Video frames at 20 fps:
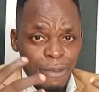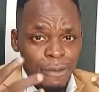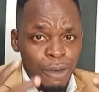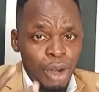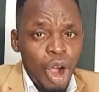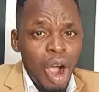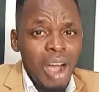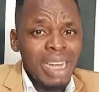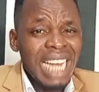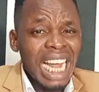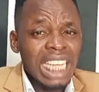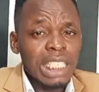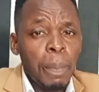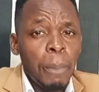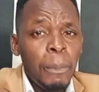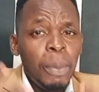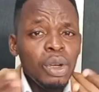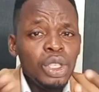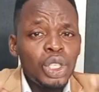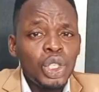if God has
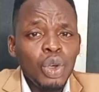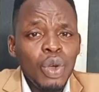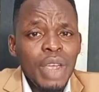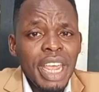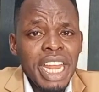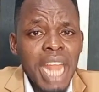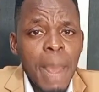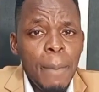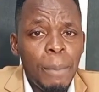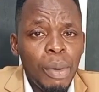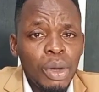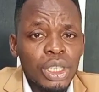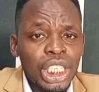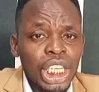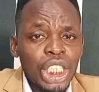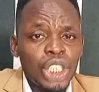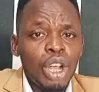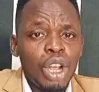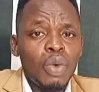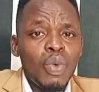put you in a
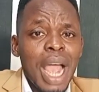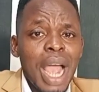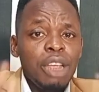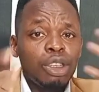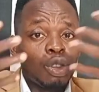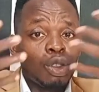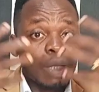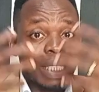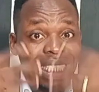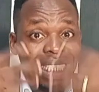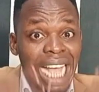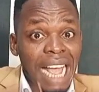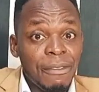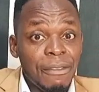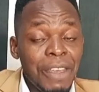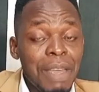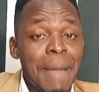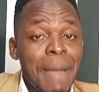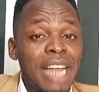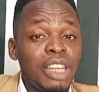position where you should
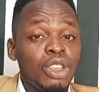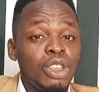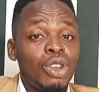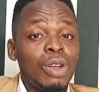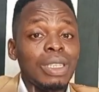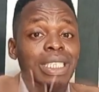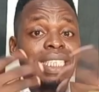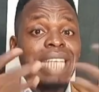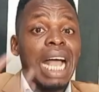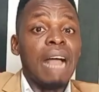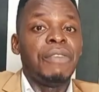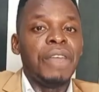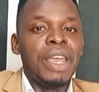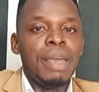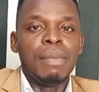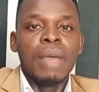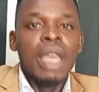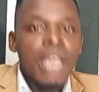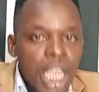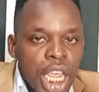serve Him and you don't serve
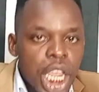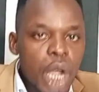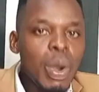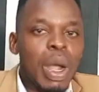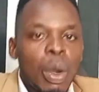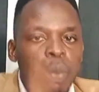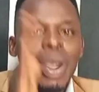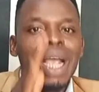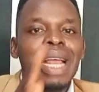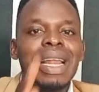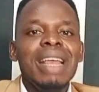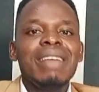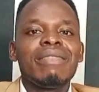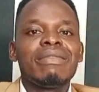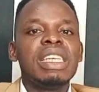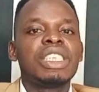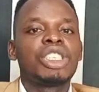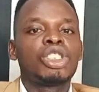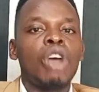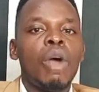Him, He will quickly
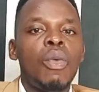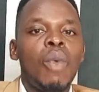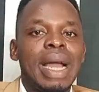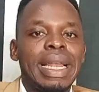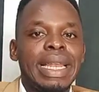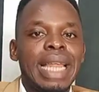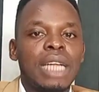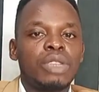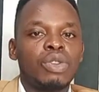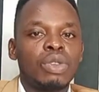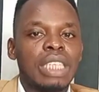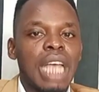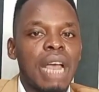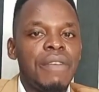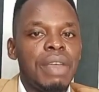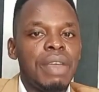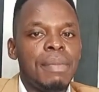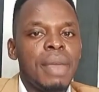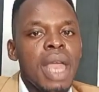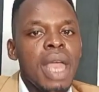raise someone there to
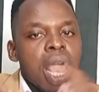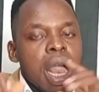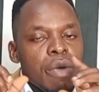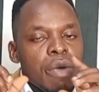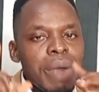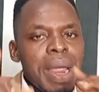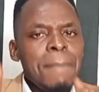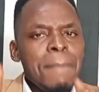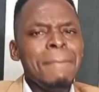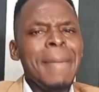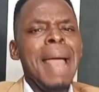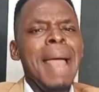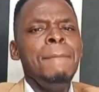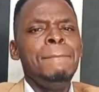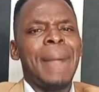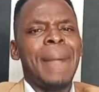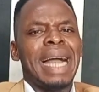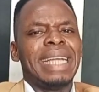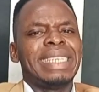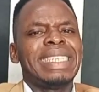serve Him.
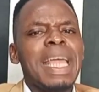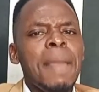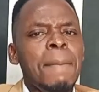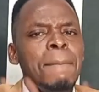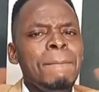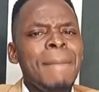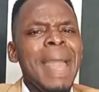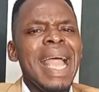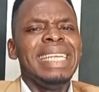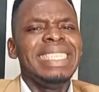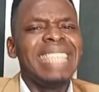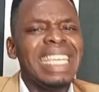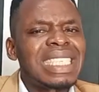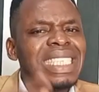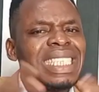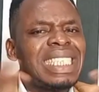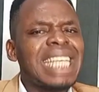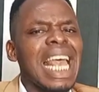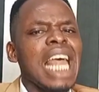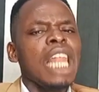Remember the men, the
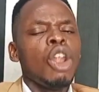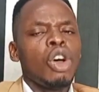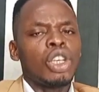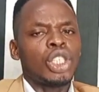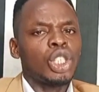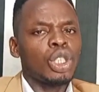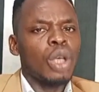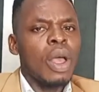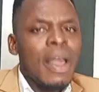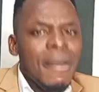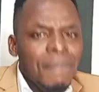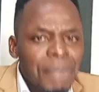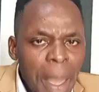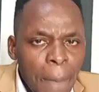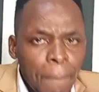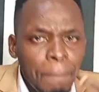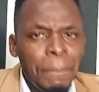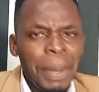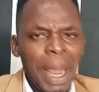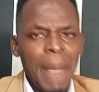sailors,
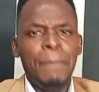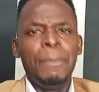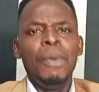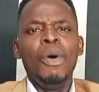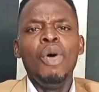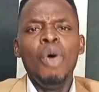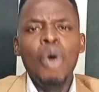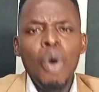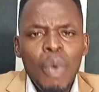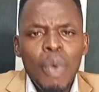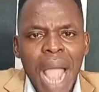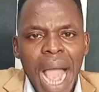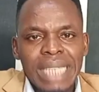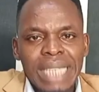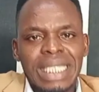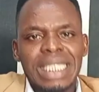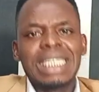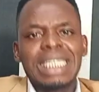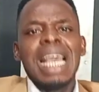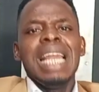the people who
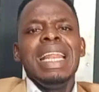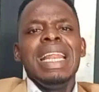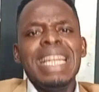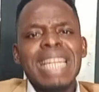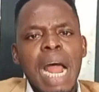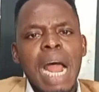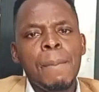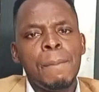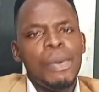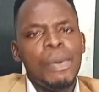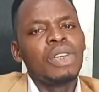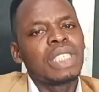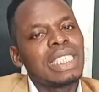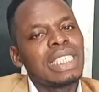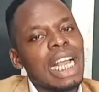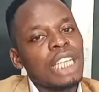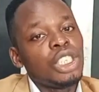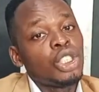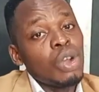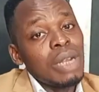were sailing that
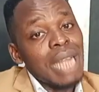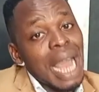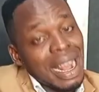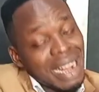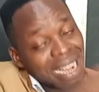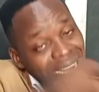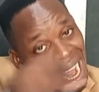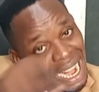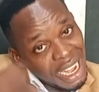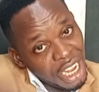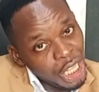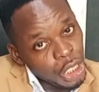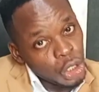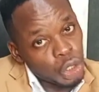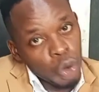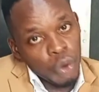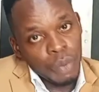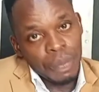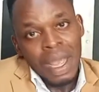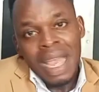boat that Jonah ran
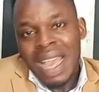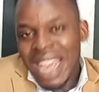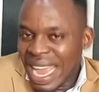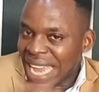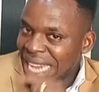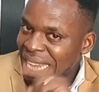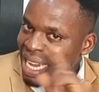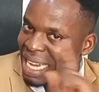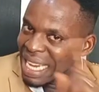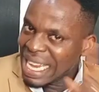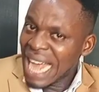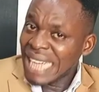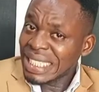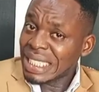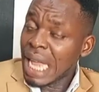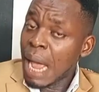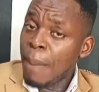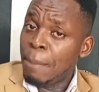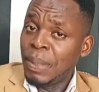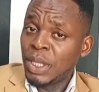into. In the
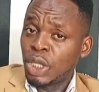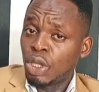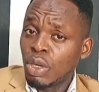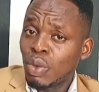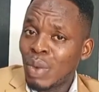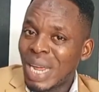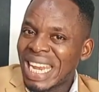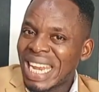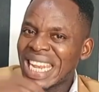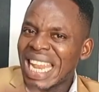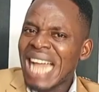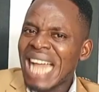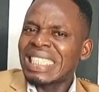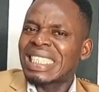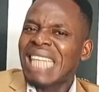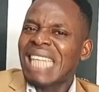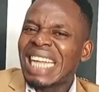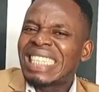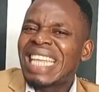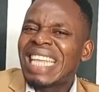last episode, we
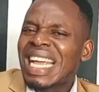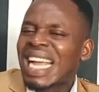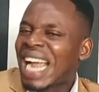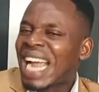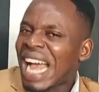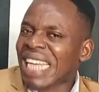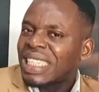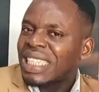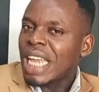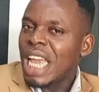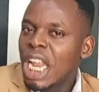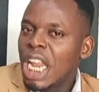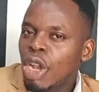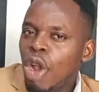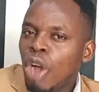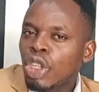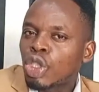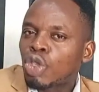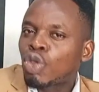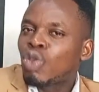learned that they cast a
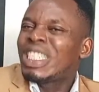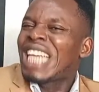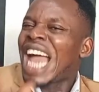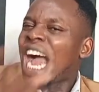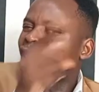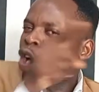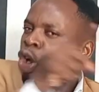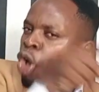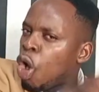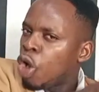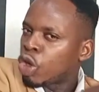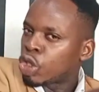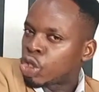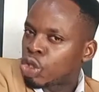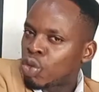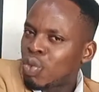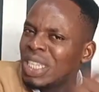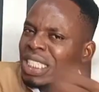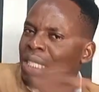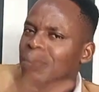lot to their
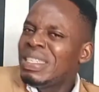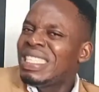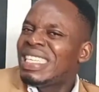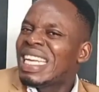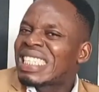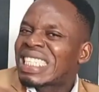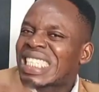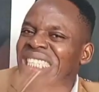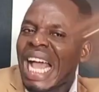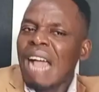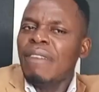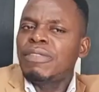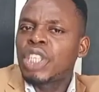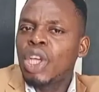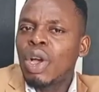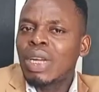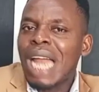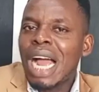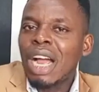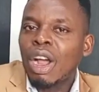gods, which means they
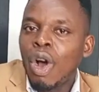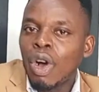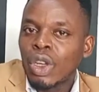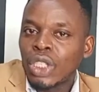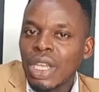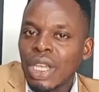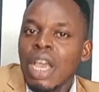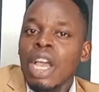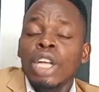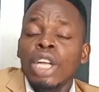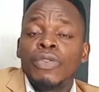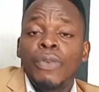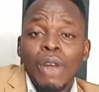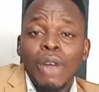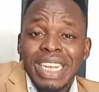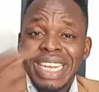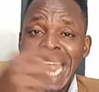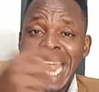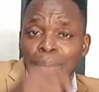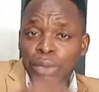served the other gods,
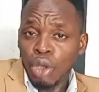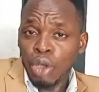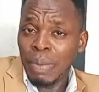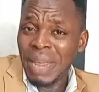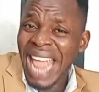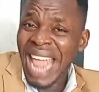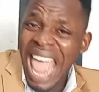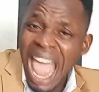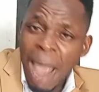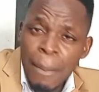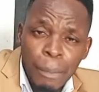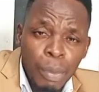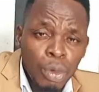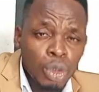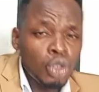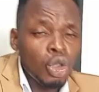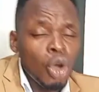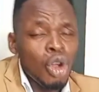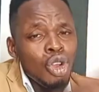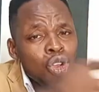for them to be
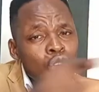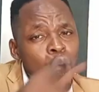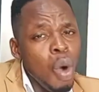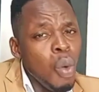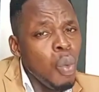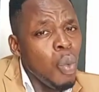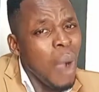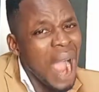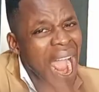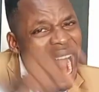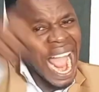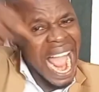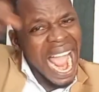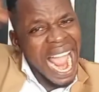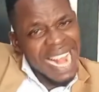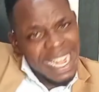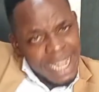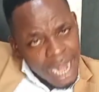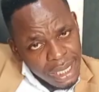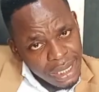able to know
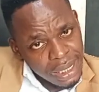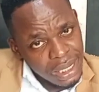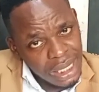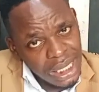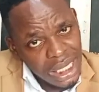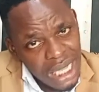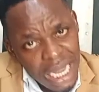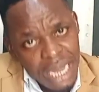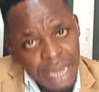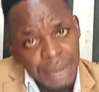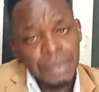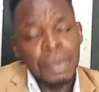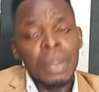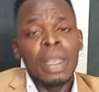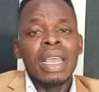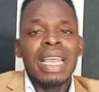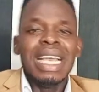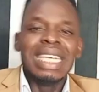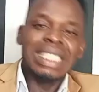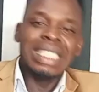why the sea
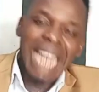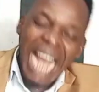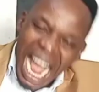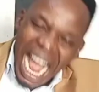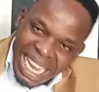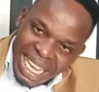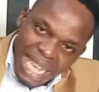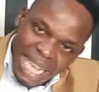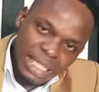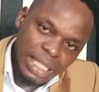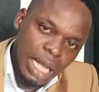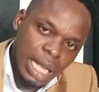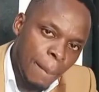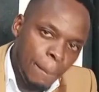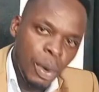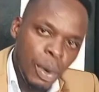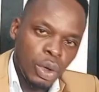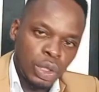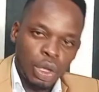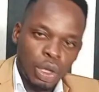is against
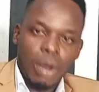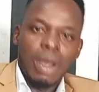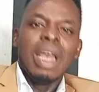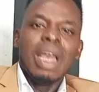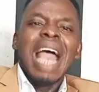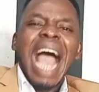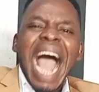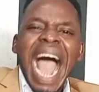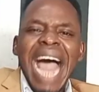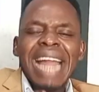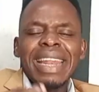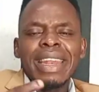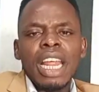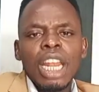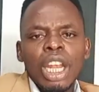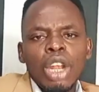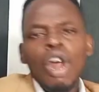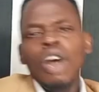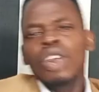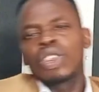the boat. And
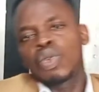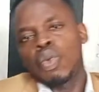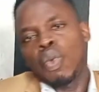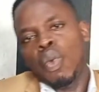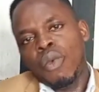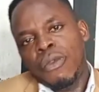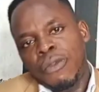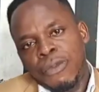the lot